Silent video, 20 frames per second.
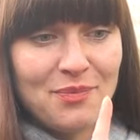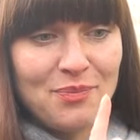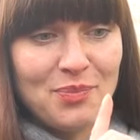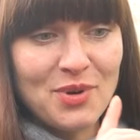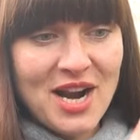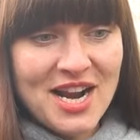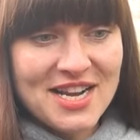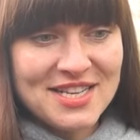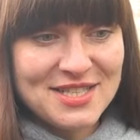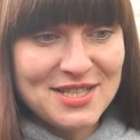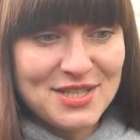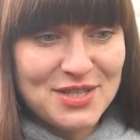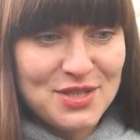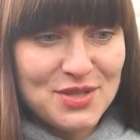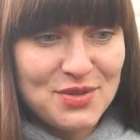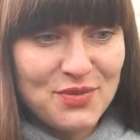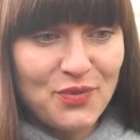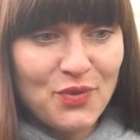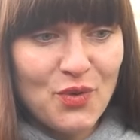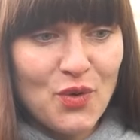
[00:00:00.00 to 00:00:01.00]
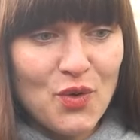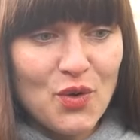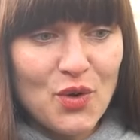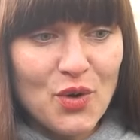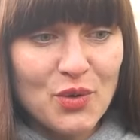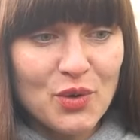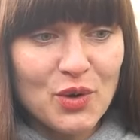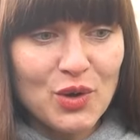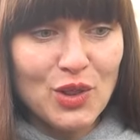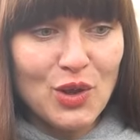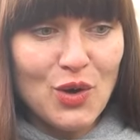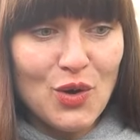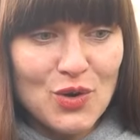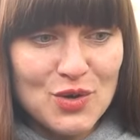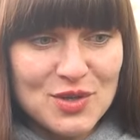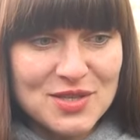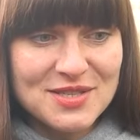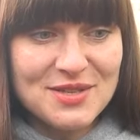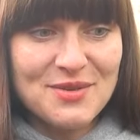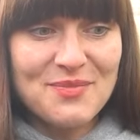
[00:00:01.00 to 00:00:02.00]
prices for
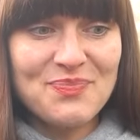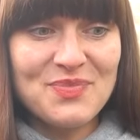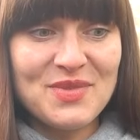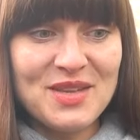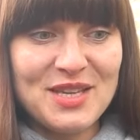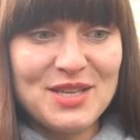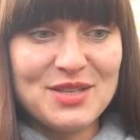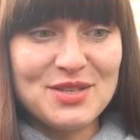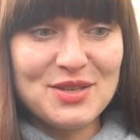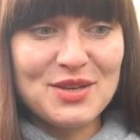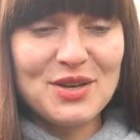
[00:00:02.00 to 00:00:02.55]
clothes in